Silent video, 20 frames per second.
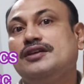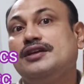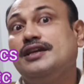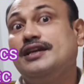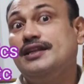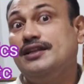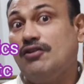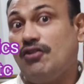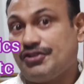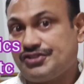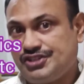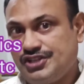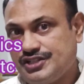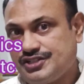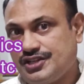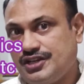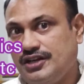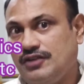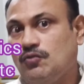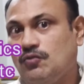in
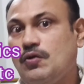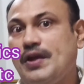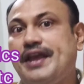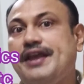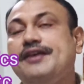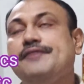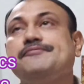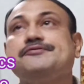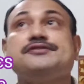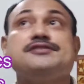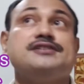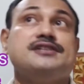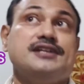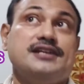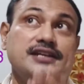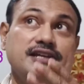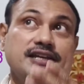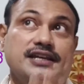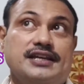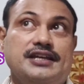oscillation and waves,
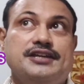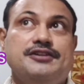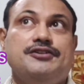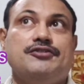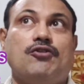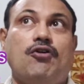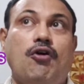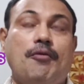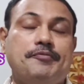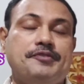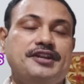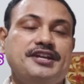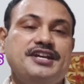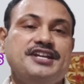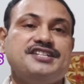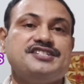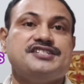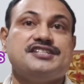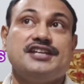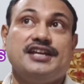in your
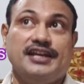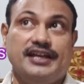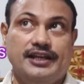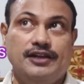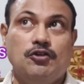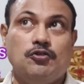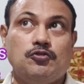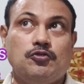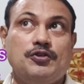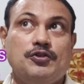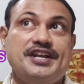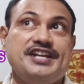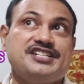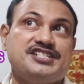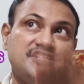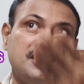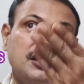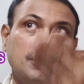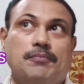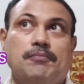optics,
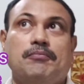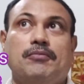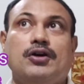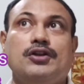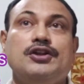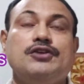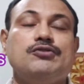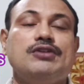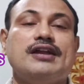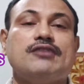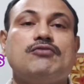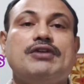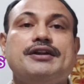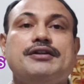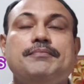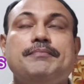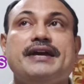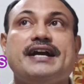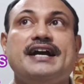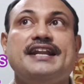electronics, molecular
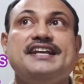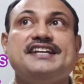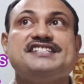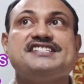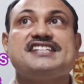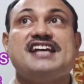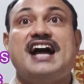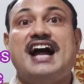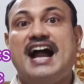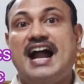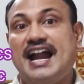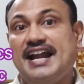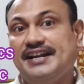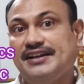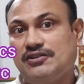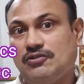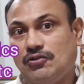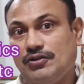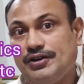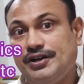quantum mechanics
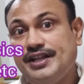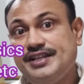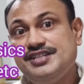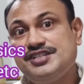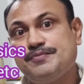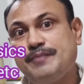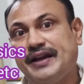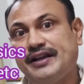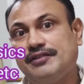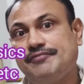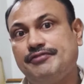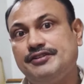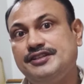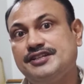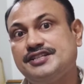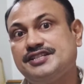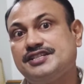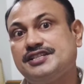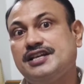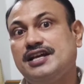and condensed matter
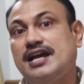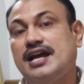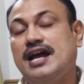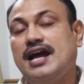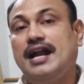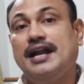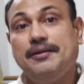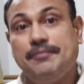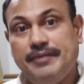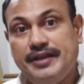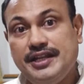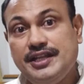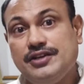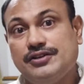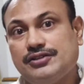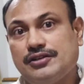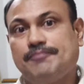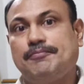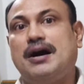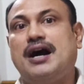physics and many
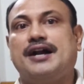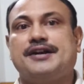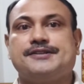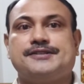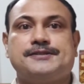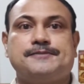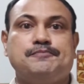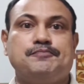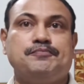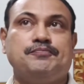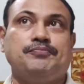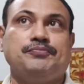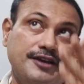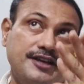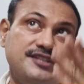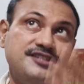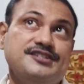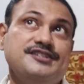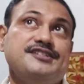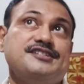other parts.
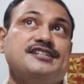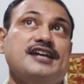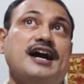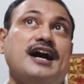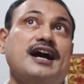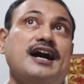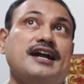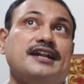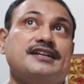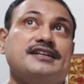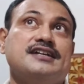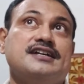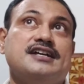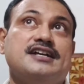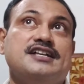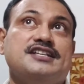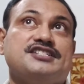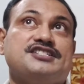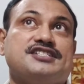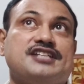Phasors are
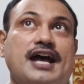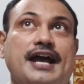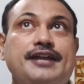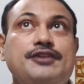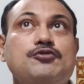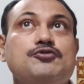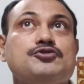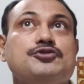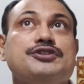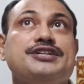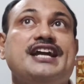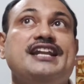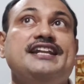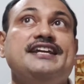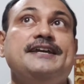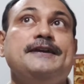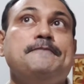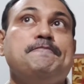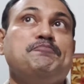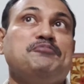
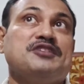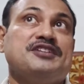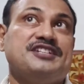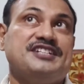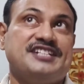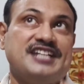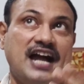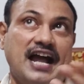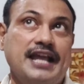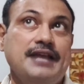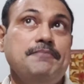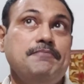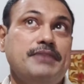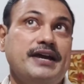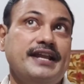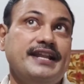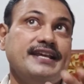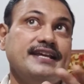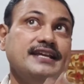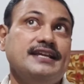sinusoidally time
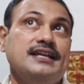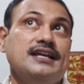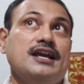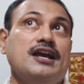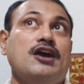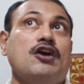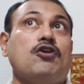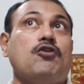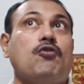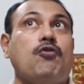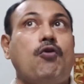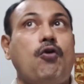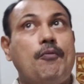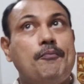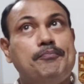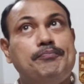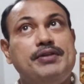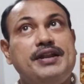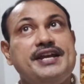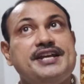varying
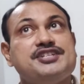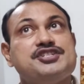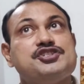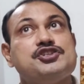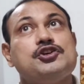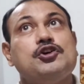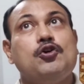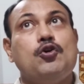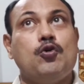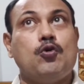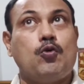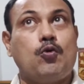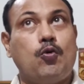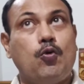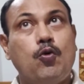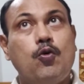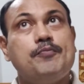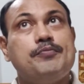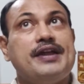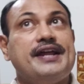complex
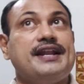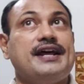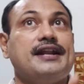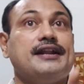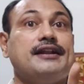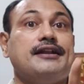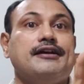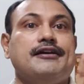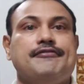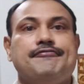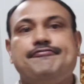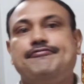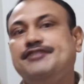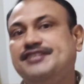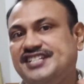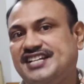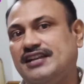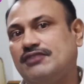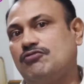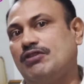coplanar
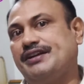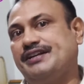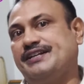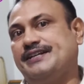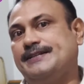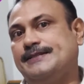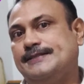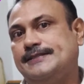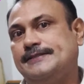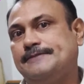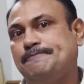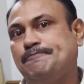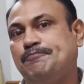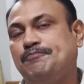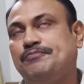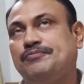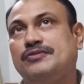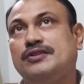physical quantities.